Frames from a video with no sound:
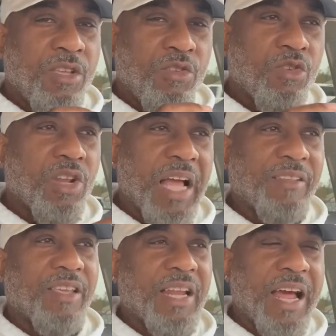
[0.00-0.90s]
You're going to have
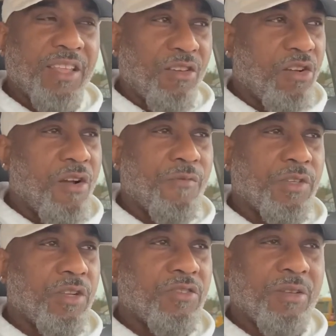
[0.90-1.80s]
to get out of your comfort
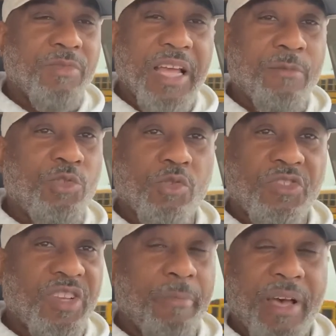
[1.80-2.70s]
zone. Sometimes you'll
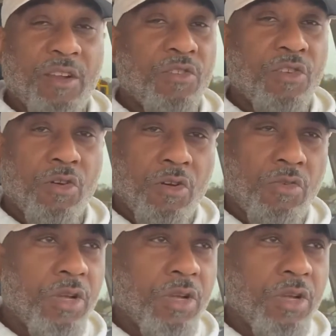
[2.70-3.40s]
step out on your own.